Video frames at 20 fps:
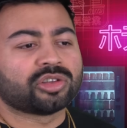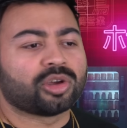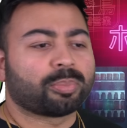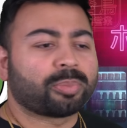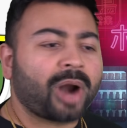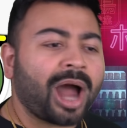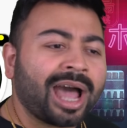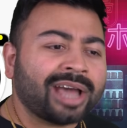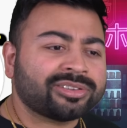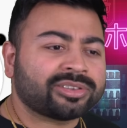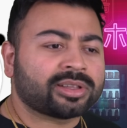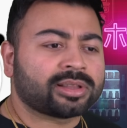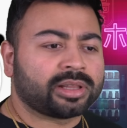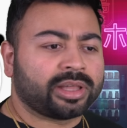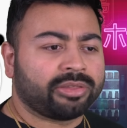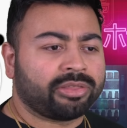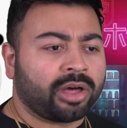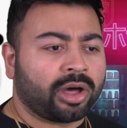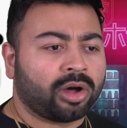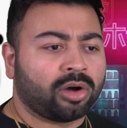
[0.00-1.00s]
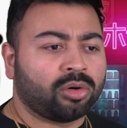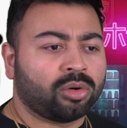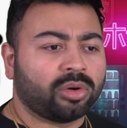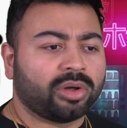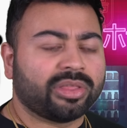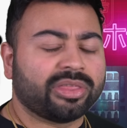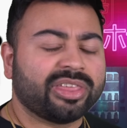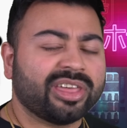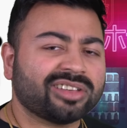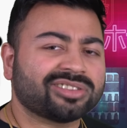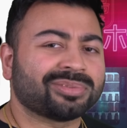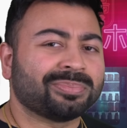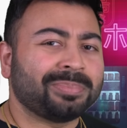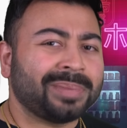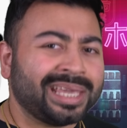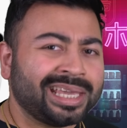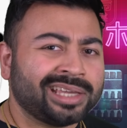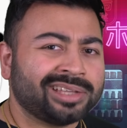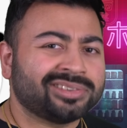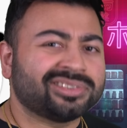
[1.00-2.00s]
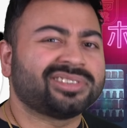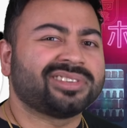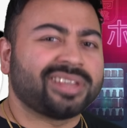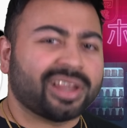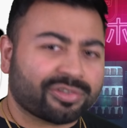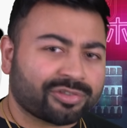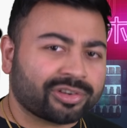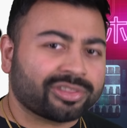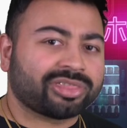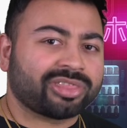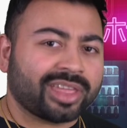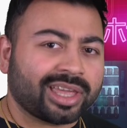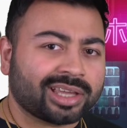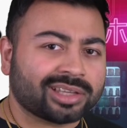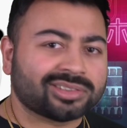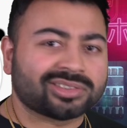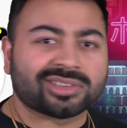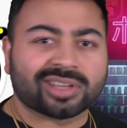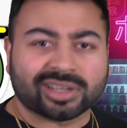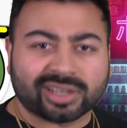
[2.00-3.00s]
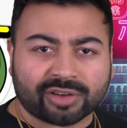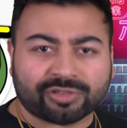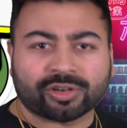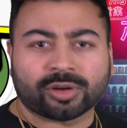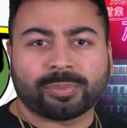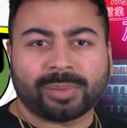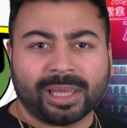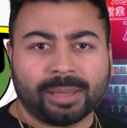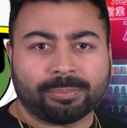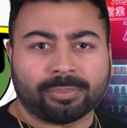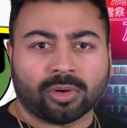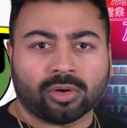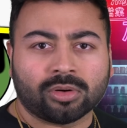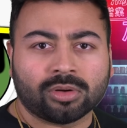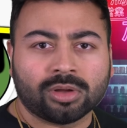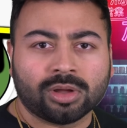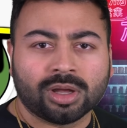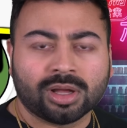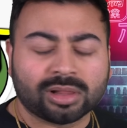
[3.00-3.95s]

Surprisingly though, this means different things to different people.